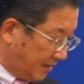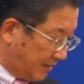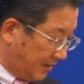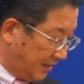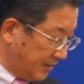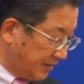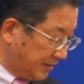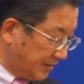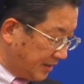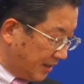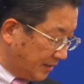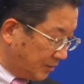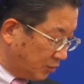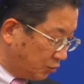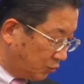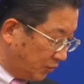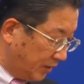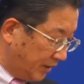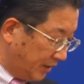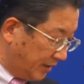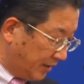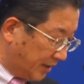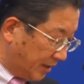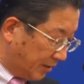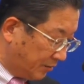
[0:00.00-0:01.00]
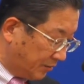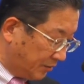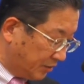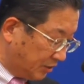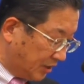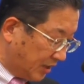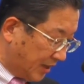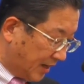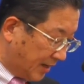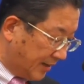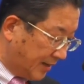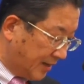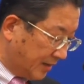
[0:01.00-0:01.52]
Nissan's green
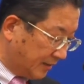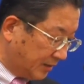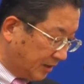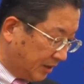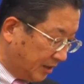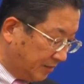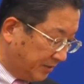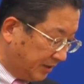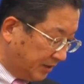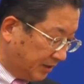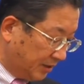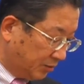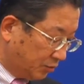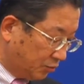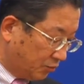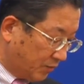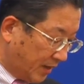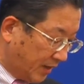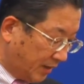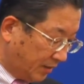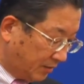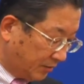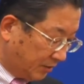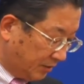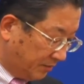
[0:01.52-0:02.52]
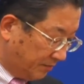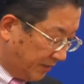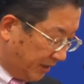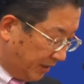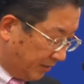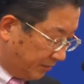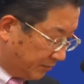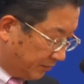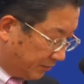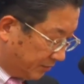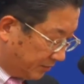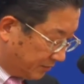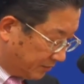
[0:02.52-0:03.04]
technology are not limited to electric
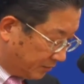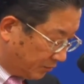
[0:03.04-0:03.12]
vehicles.